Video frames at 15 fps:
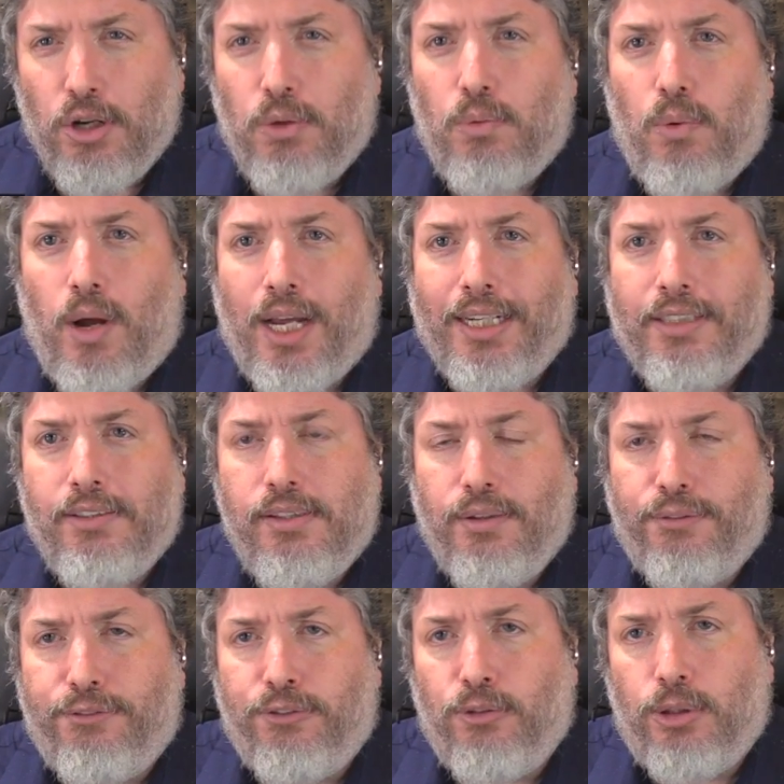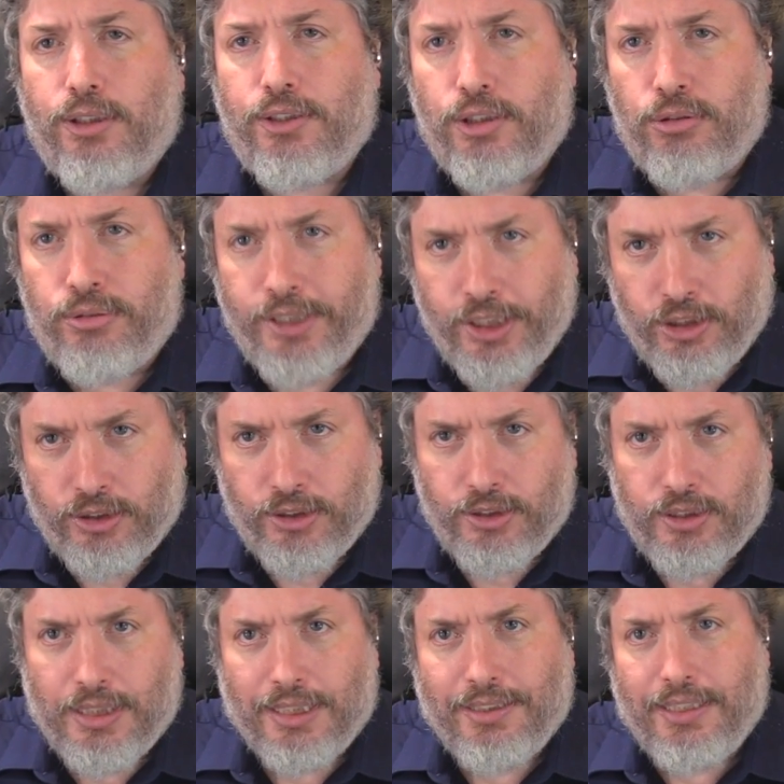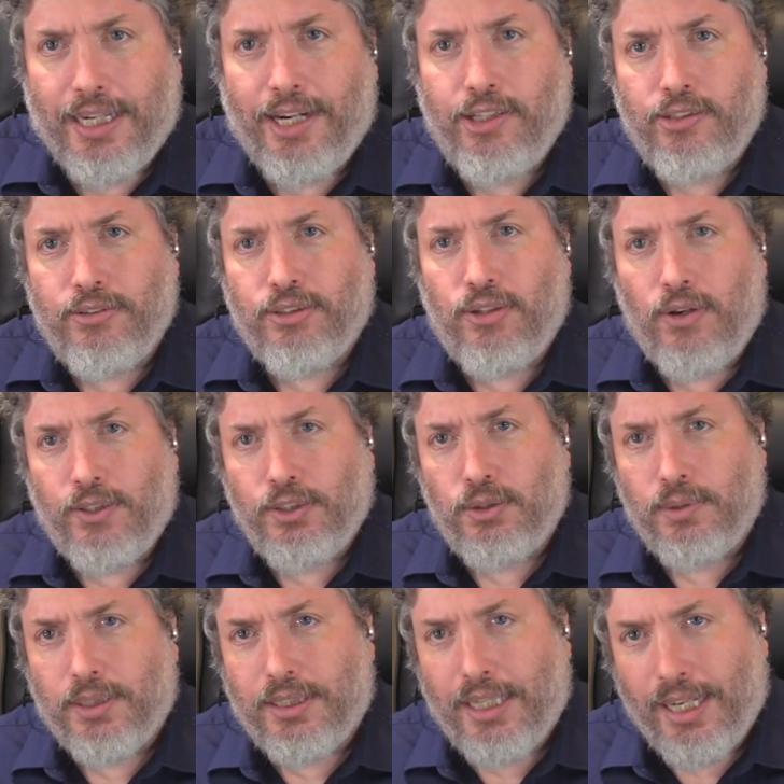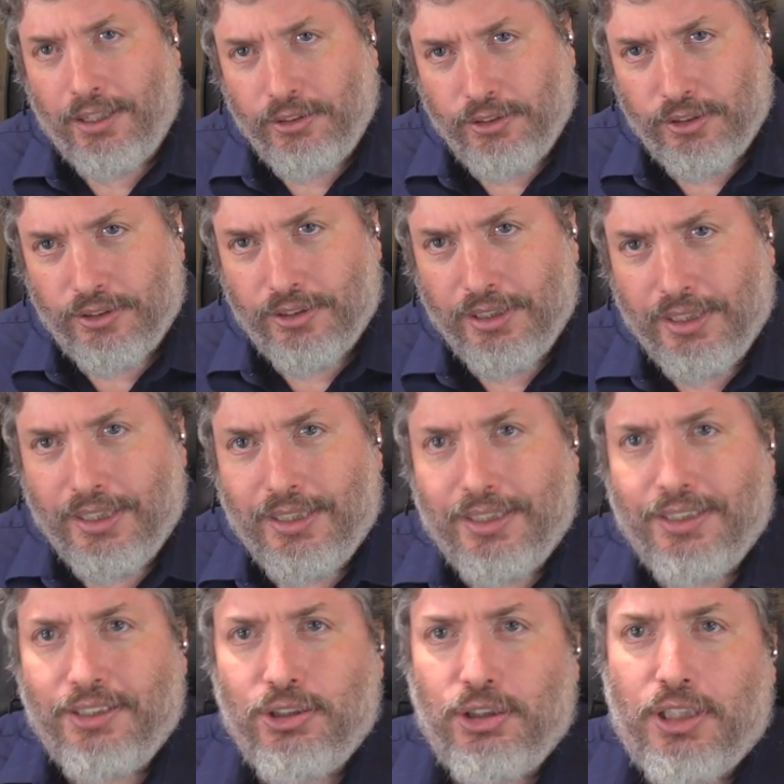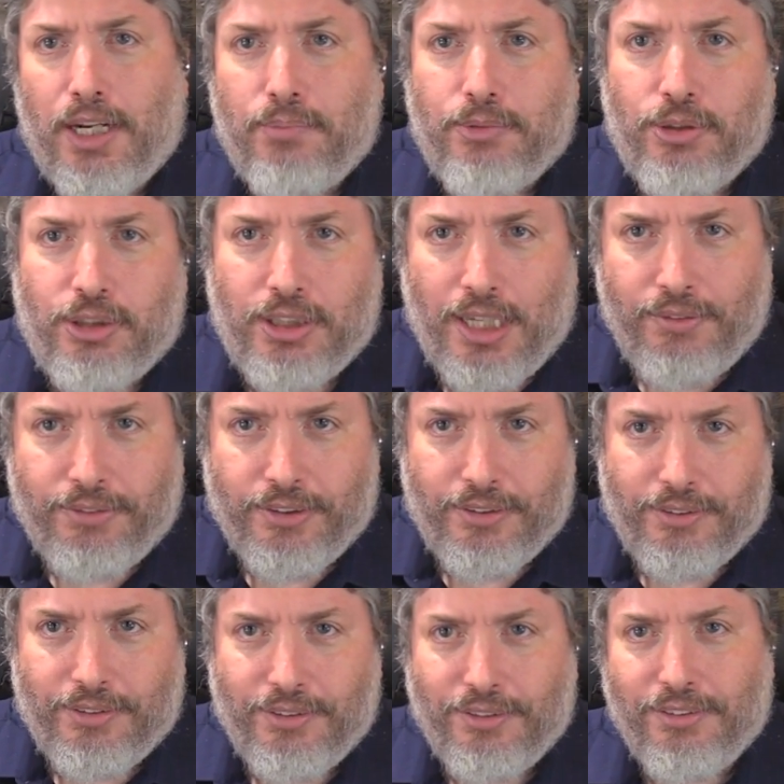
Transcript: Why are the four creatures that Daniel is going to encounter in chapter 7?